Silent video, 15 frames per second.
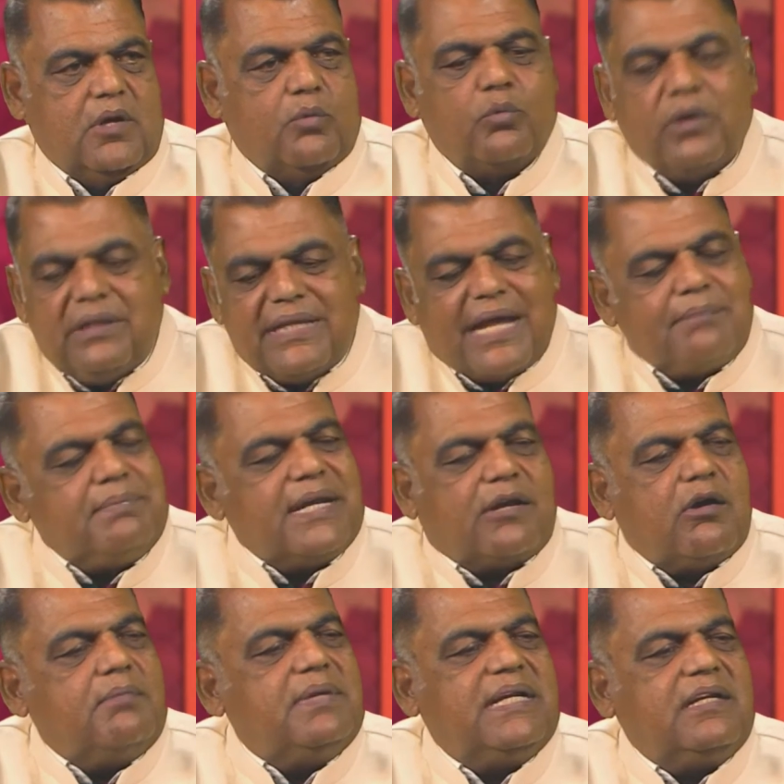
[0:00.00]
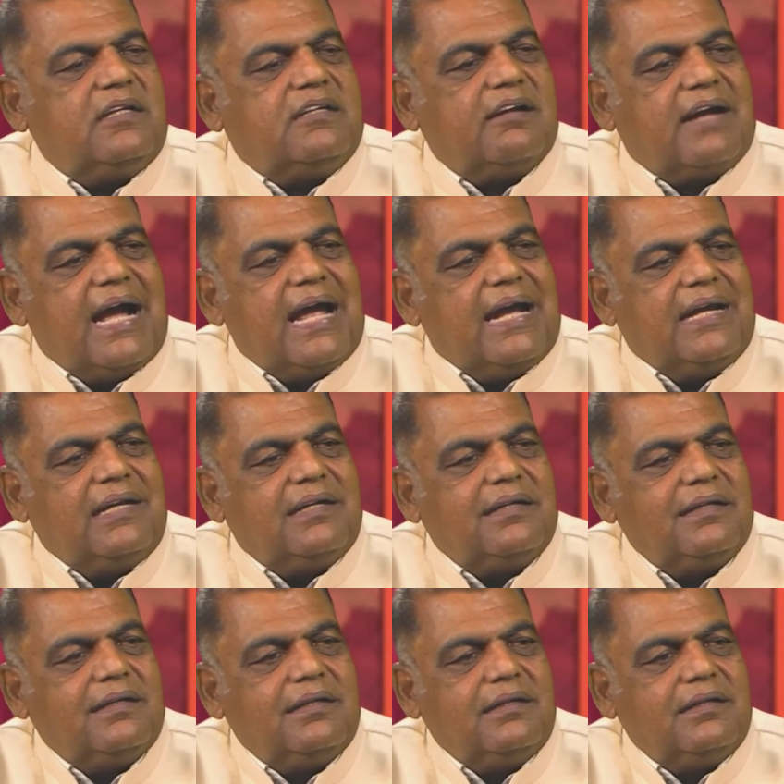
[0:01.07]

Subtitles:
will not be coming to Guyana.